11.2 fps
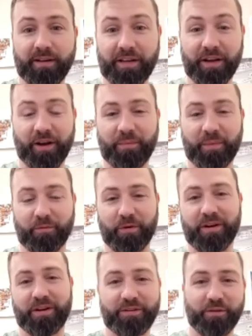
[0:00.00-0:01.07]
You know, I'm going to
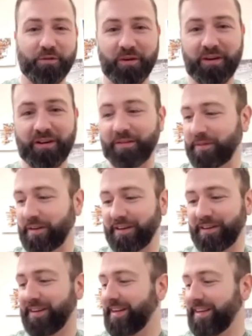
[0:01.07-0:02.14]
run into the wall. I'm going
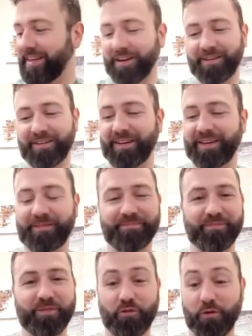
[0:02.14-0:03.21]
to you know
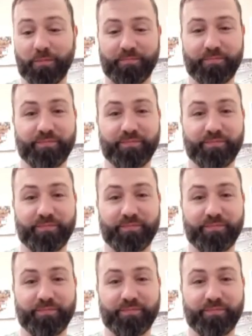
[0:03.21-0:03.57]
um, throw, a,